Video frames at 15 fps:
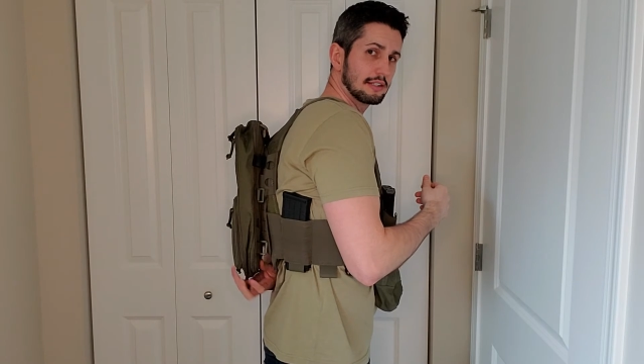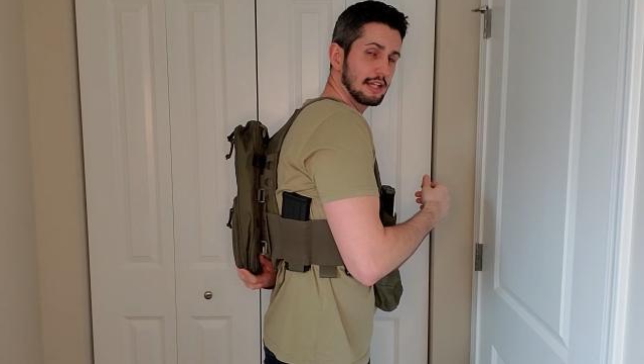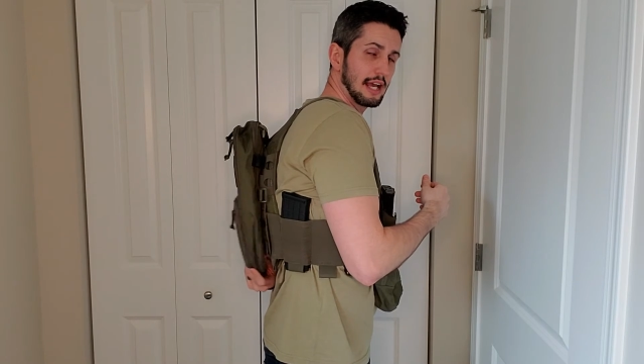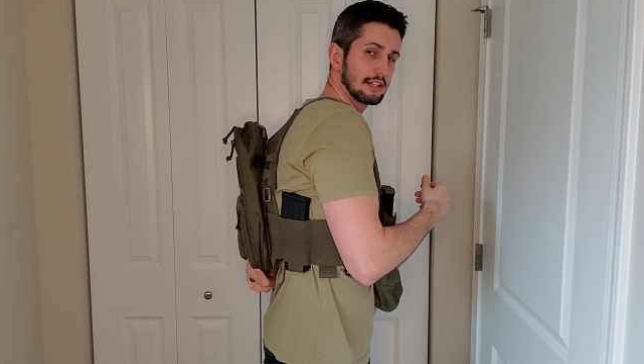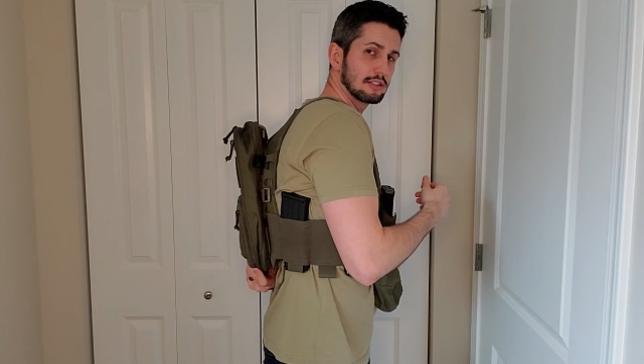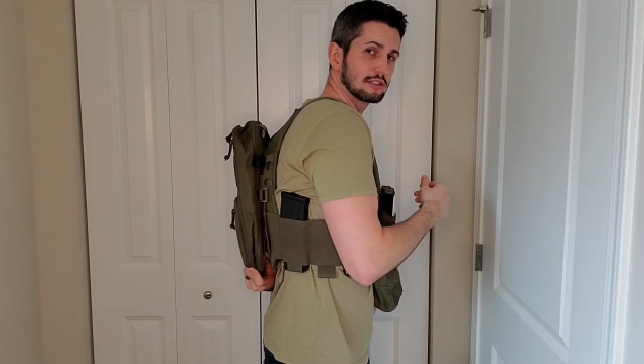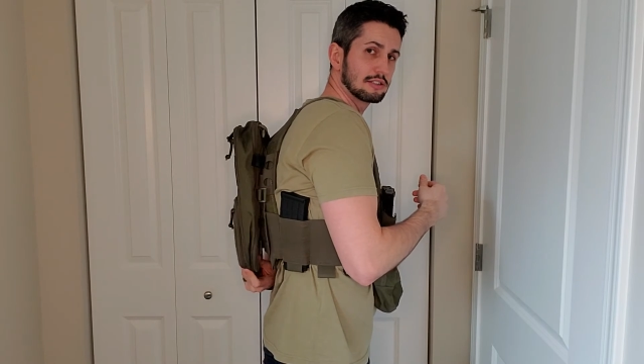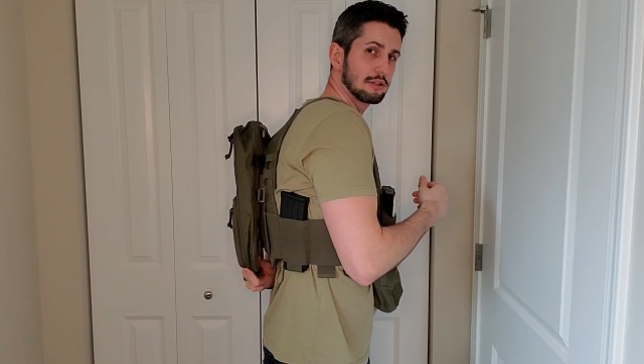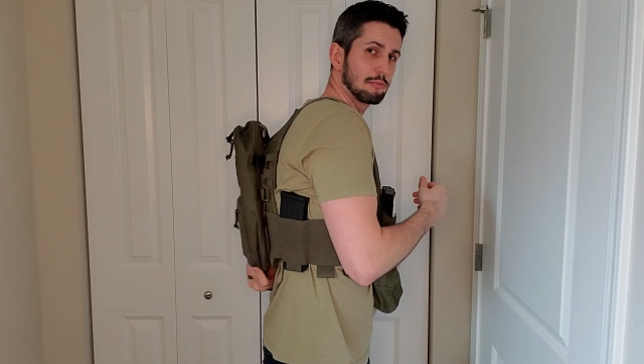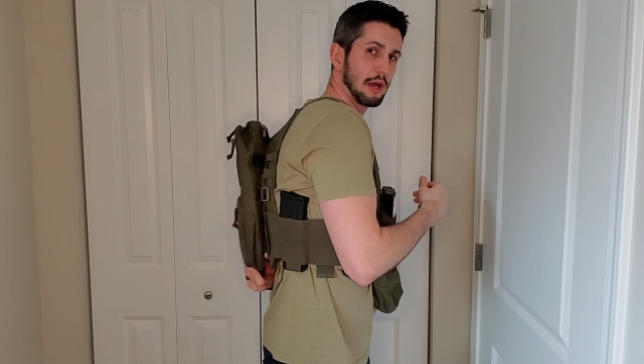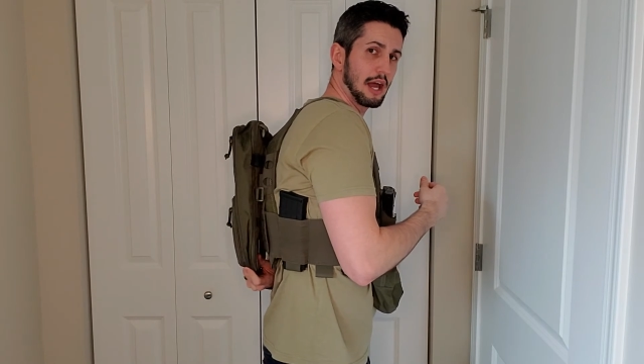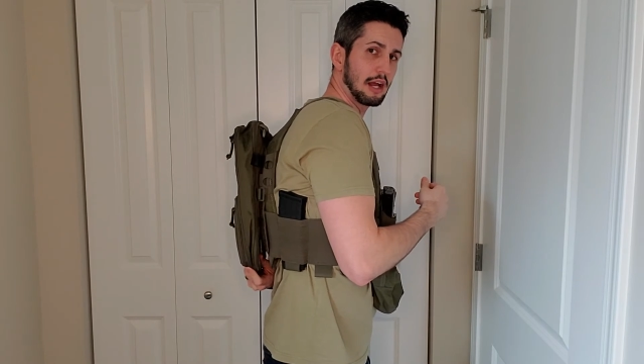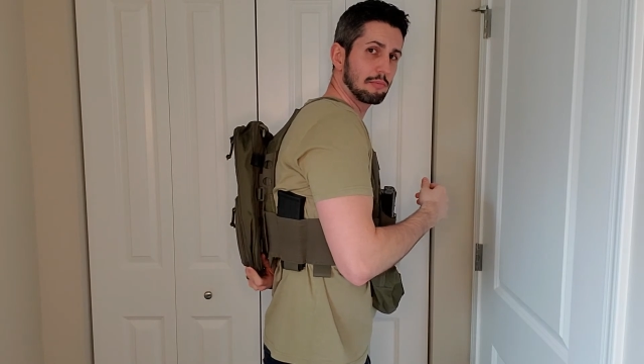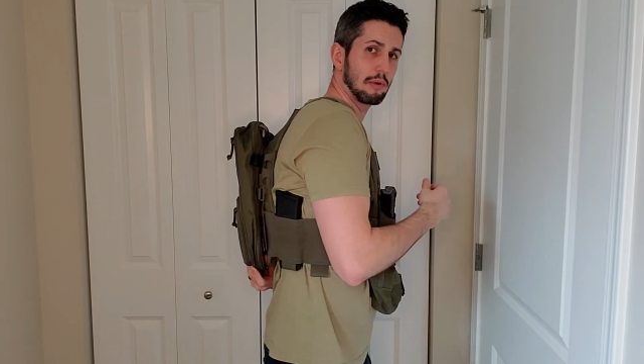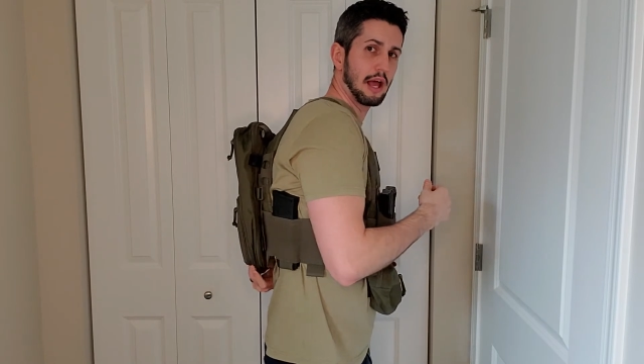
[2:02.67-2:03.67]
attaches the
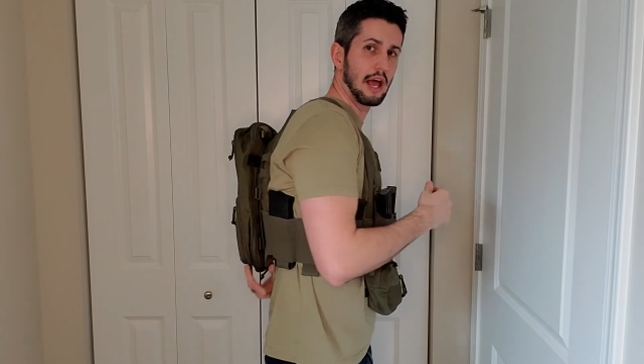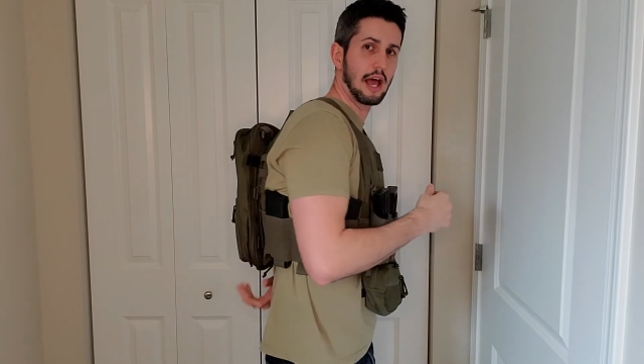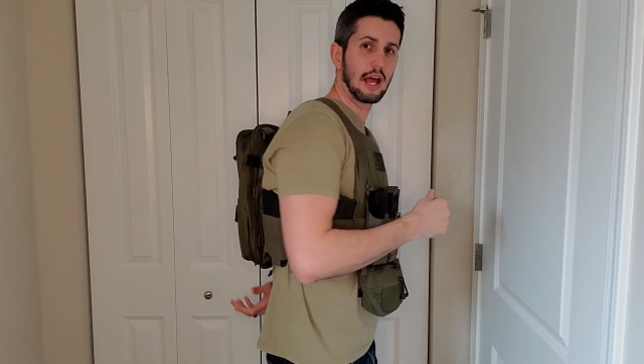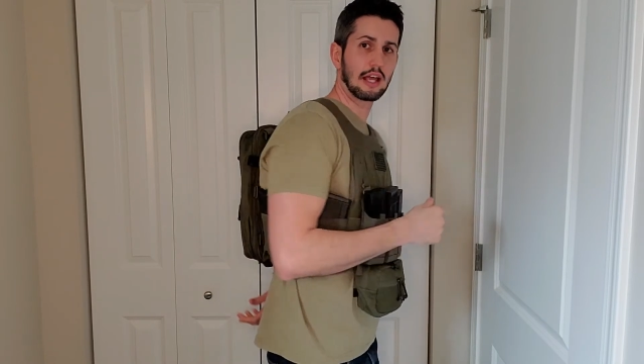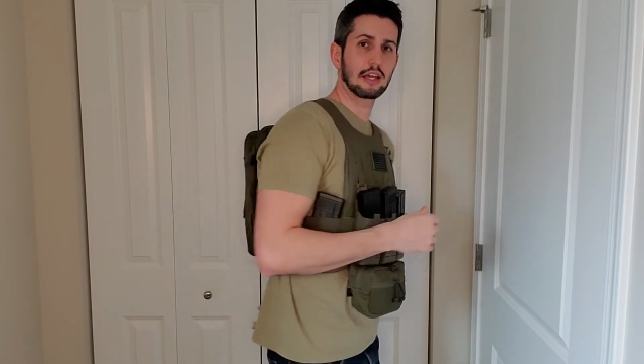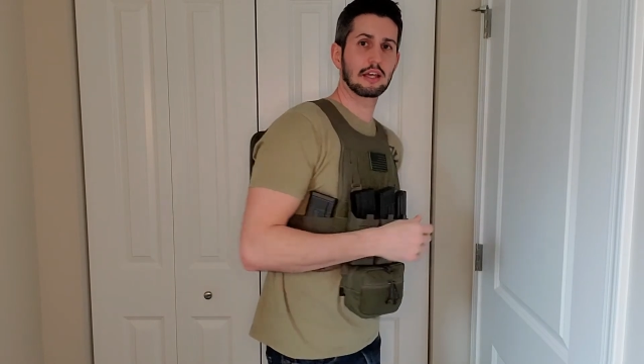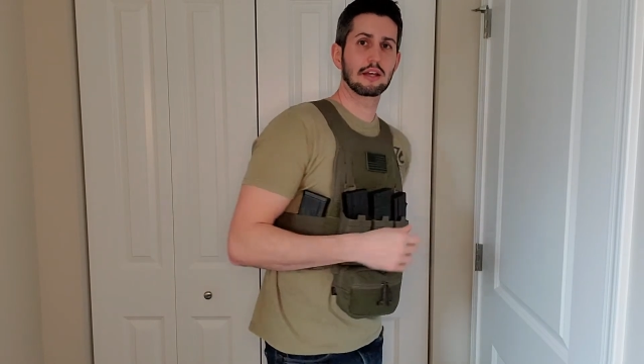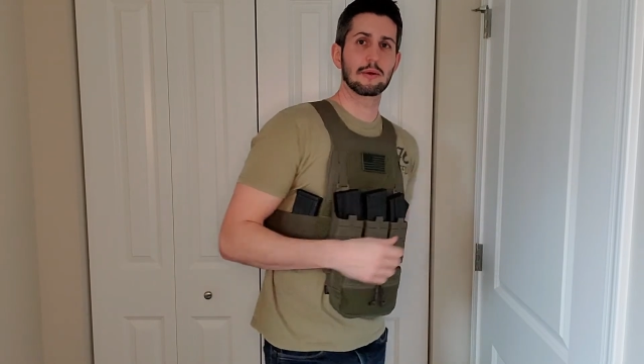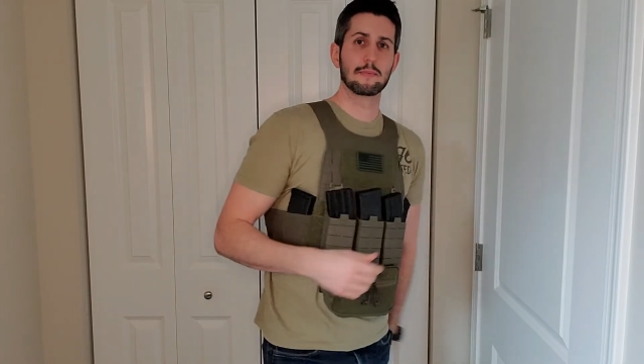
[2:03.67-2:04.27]
backpack,